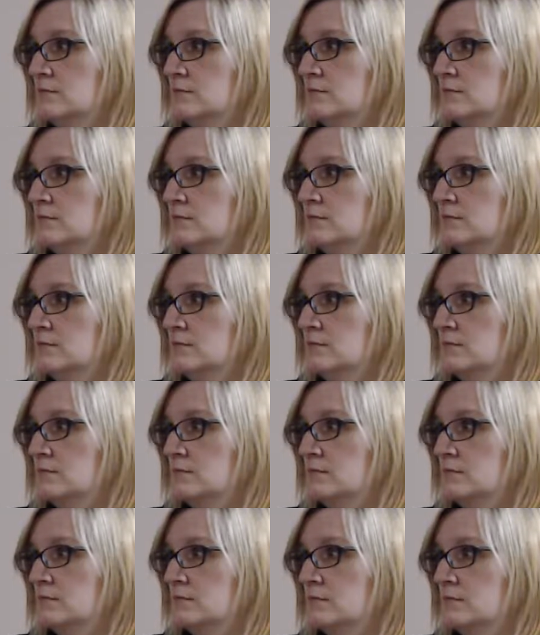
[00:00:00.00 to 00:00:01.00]

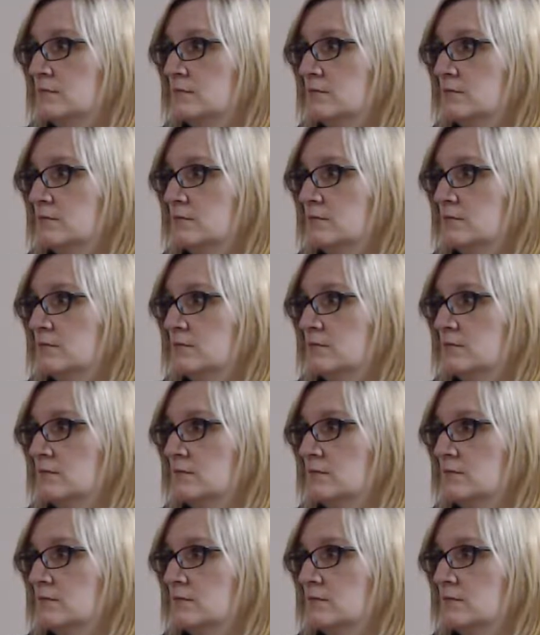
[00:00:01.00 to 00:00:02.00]

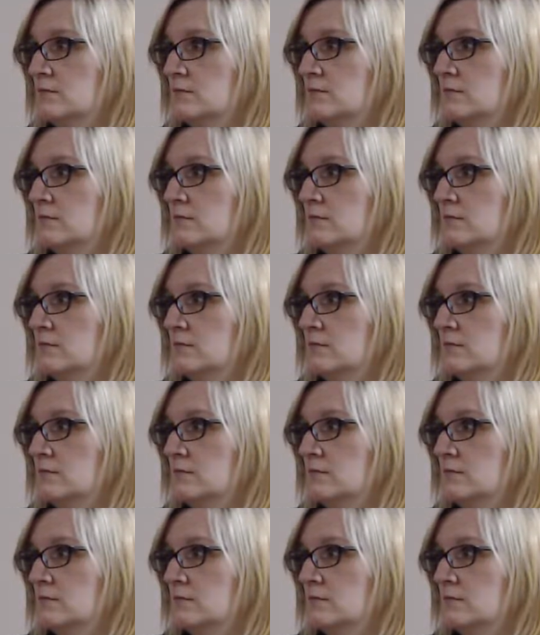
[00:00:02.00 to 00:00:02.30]
[no speech]